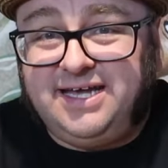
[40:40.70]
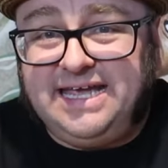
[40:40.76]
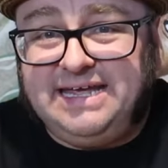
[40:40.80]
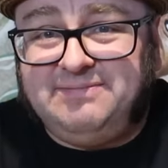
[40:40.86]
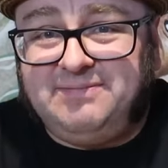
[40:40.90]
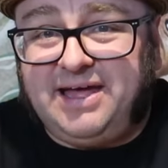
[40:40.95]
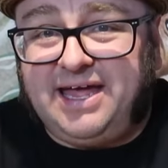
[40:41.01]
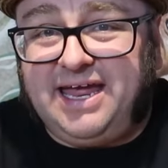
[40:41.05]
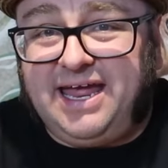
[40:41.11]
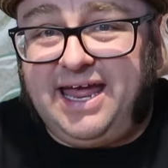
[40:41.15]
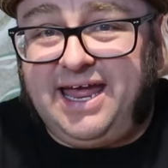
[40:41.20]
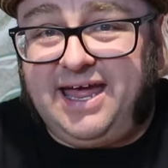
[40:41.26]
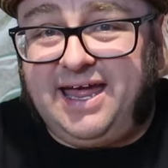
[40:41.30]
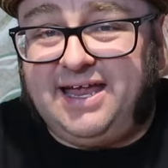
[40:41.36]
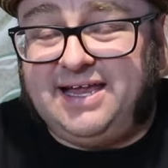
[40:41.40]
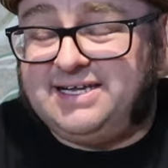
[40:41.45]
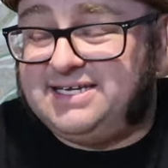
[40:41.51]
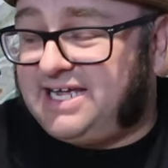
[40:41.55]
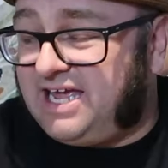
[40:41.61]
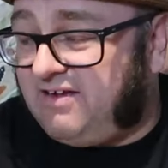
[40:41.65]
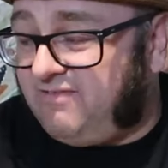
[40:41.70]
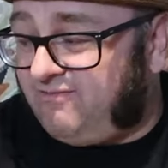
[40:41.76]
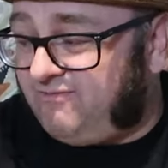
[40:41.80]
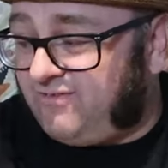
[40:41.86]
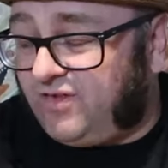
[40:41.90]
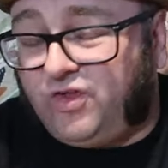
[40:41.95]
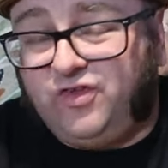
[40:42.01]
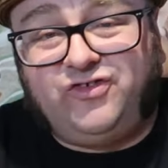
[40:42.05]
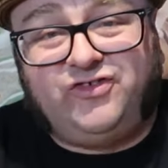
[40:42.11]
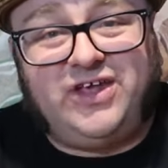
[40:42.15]
in my hand a
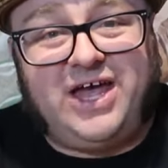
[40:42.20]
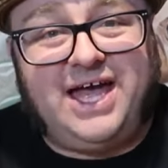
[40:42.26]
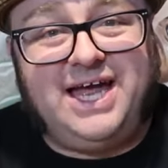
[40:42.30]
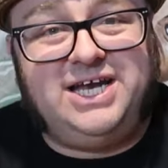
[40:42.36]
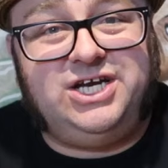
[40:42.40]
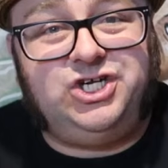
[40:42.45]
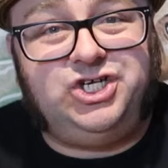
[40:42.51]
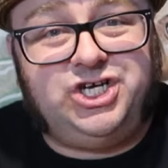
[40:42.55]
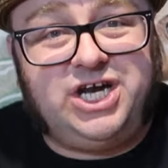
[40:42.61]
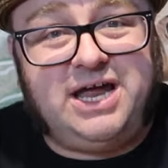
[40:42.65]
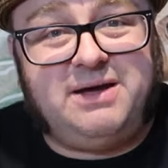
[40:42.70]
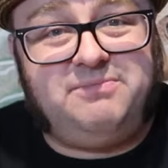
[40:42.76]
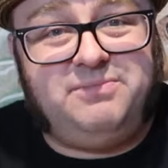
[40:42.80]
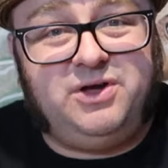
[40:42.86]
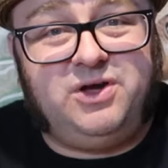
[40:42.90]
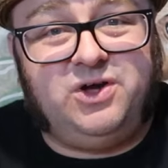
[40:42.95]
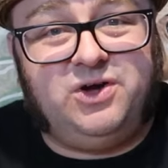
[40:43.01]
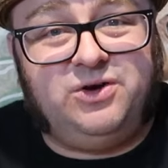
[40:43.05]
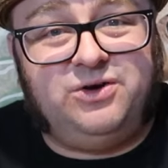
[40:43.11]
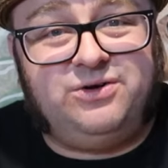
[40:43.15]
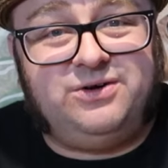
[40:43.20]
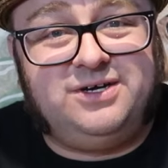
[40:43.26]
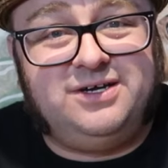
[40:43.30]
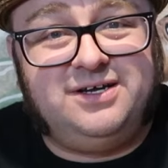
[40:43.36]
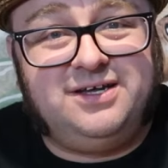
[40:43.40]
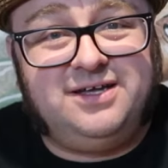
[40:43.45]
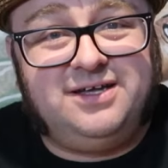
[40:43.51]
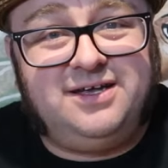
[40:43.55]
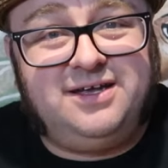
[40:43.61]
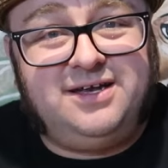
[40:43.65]
full-size shampoo
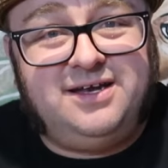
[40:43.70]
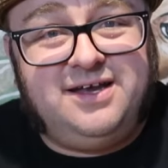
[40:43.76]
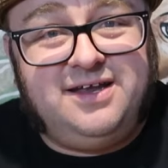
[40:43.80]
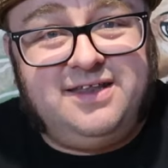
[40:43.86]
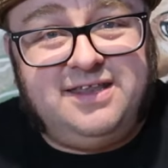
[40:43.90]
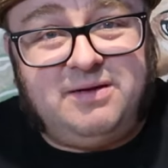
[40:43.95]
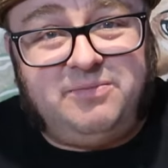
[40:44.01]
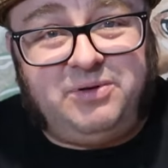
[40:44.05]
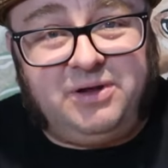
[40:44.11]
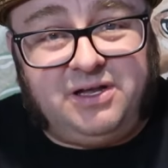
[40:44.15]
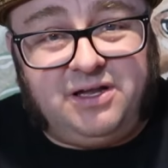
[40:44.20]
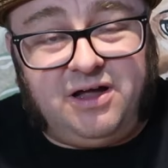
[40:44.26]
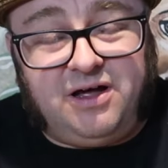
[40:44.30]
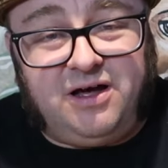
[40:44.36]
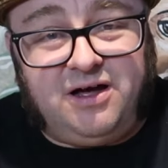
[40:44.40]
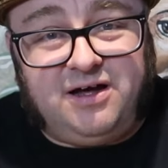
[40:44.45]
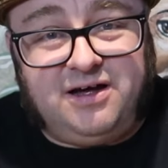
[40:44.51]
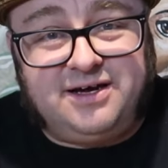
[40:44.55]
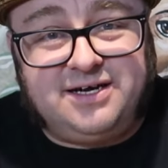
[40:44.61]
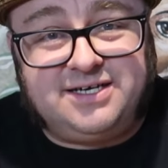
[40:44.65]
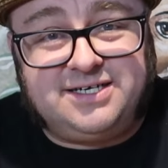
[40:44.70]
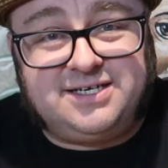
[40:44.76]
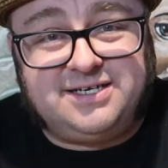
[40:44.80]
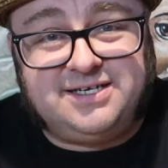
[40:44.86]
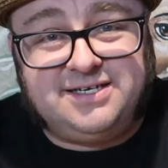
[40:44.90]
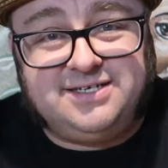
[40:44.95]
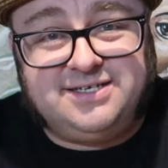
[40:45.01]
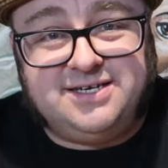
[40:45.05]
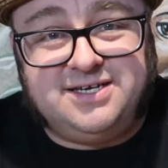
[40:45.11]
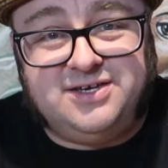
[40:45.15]
that belonged
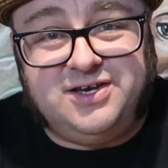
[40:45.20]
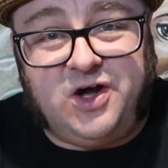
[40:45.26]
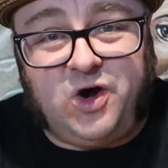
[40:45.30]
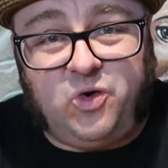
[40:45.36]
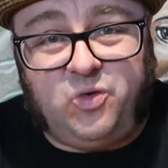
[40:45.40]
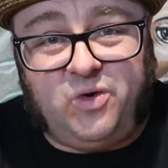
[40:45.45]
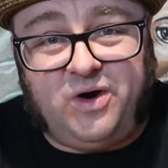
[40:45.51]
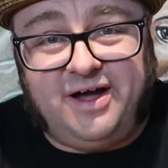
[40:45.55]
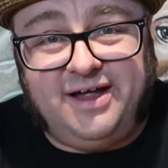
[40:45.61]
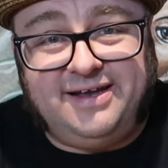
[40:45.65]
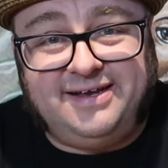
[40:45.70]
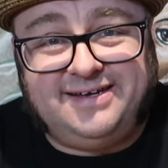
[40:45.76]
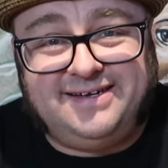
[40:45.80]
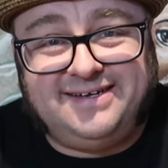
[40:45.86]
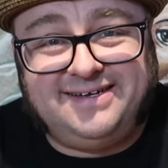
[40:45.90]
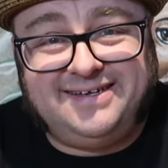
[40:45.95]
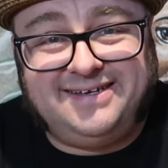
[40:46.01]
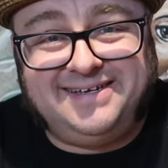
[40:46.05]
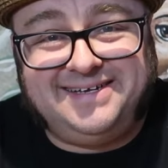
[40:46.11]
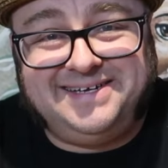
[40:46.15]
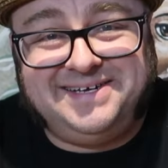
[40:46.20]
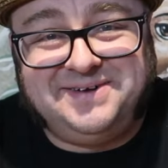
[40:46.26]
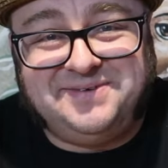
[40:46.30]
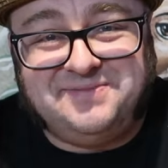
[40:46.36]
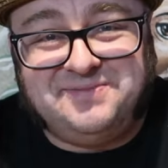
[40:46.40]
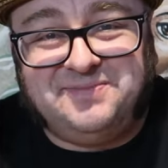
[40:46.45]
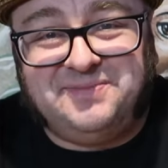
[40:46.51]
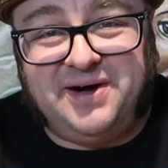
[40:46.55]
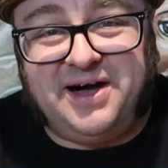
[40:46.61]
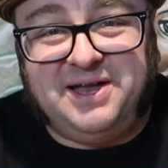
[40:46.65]
to no one
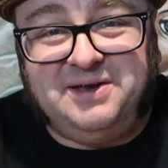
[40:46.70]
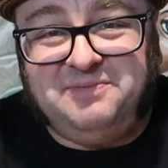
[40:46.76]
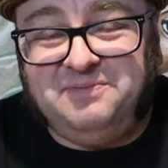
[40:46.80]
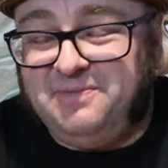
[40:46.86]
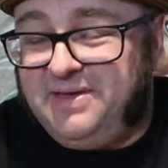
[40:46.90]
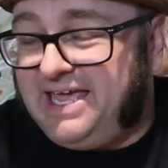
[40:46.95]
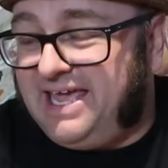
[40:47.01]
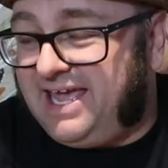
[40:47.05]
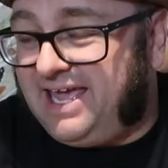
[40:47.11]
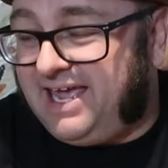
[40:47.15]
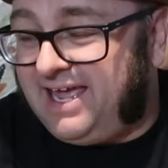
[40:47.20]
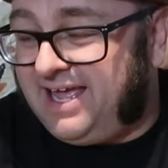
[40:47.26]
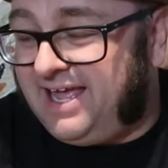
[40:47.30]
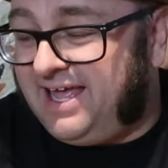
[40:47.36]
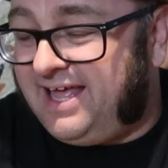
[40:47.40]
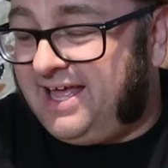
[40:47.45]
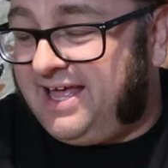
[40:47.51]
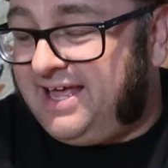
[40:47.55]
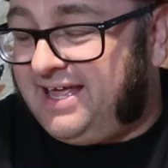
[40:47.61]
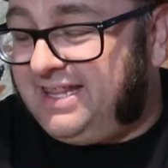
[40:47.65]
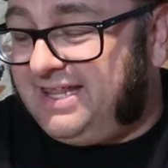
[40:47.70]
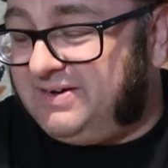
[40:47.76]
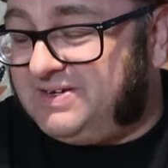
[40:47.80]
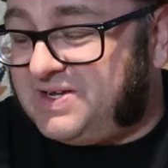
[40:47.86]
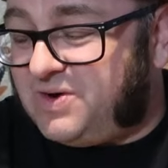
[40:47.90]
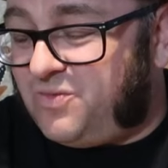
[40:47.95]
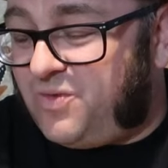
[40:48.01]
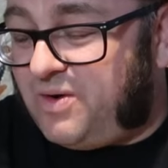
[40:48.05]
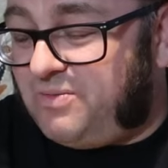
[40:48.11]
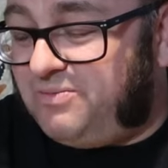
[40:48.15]
but me. There
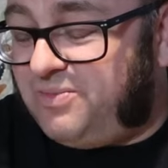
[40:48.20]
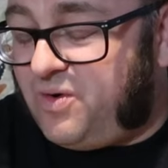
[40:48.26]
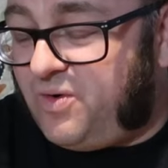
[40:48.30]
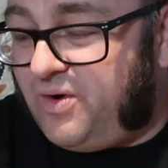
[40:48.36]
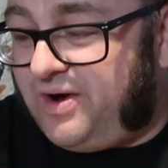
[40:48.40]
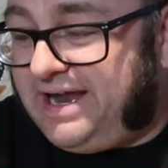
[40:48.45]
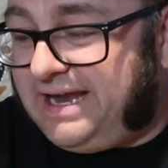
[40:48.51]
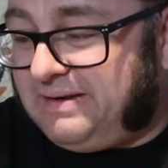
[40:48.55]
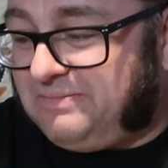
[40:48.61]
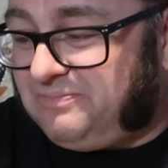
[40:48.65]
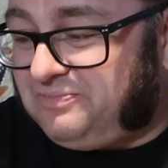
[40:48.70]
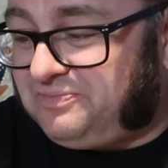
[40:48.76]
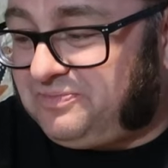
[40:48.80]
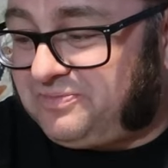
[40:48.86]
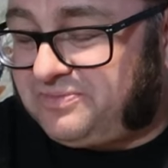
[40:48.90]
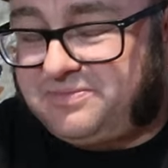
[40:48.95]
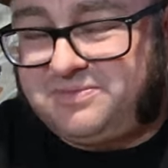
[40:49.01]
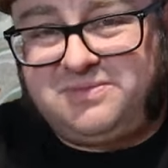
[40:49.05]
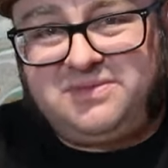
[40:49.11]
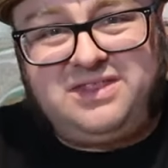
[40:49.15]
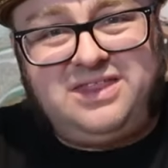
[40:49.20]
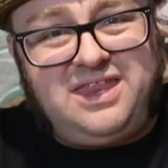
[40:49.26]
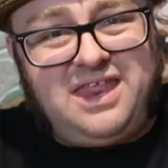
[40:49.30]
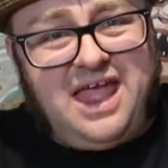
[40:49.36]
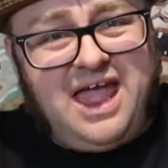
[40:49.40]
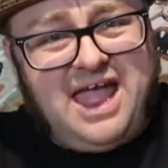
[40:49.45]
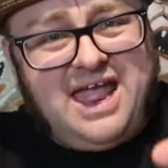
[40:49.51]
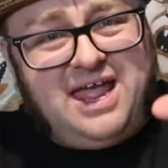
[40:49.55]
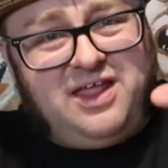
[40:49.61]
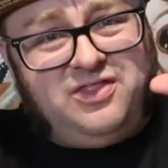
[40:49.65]
was at one point,
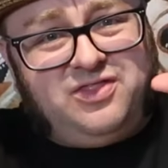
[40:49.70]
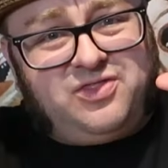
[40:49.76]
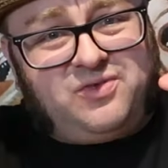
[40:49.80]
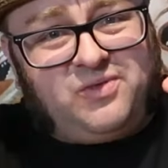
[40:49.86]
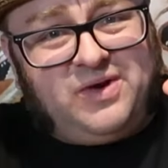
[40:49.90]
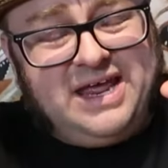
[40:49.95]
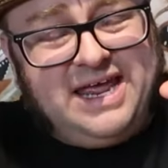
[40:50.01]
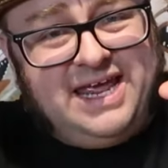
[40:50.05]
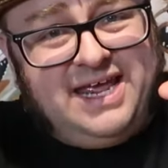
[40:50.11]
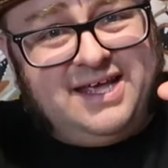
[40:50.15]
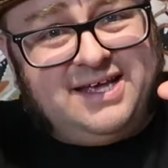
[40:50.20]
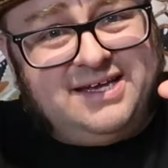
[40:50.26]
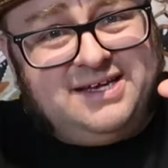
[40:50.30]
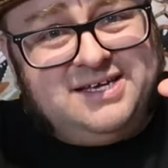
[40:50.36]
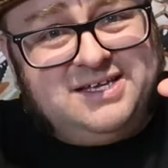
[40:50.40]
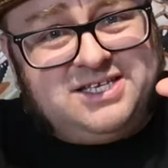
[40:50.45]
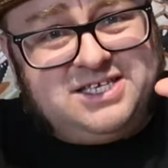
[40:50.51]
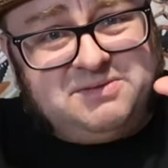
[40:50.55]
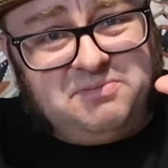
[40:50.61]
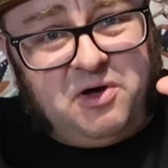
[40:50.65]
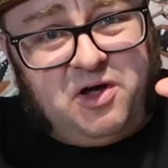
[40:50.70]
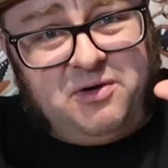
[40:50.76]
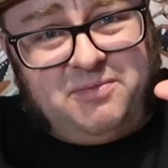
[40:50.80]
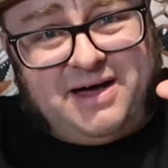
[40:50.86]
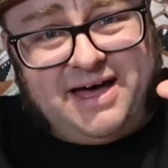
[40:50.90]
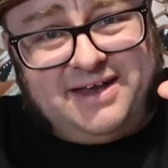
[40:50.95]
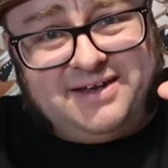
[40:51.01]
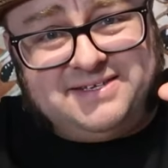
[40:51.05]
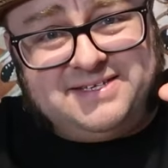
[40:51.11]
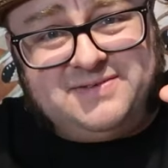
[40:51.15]
I had three small
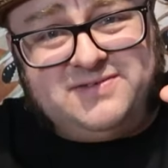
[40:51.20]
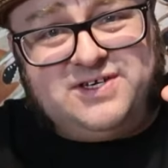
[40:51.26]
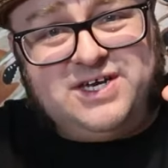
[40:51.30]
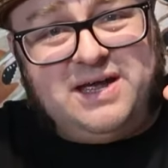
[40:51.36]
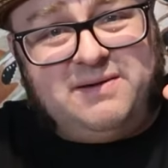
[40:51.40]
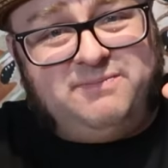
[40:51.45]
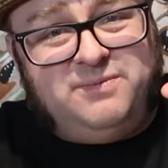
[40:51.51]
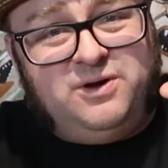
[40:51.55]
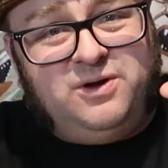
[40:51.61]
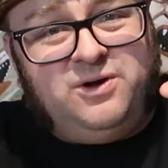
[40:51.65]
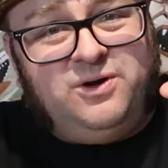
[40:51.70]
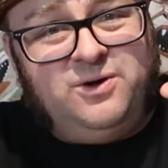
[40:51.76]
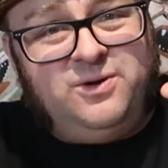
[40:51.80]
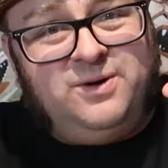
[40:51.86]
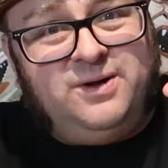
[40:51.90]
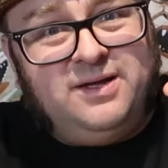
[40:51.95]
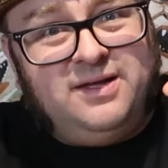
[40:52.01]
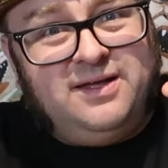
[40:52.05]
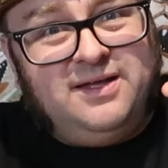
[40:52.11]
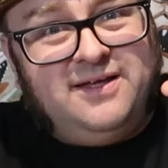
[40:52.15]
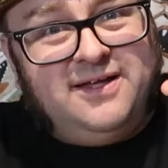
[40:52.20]
bottles of shampoo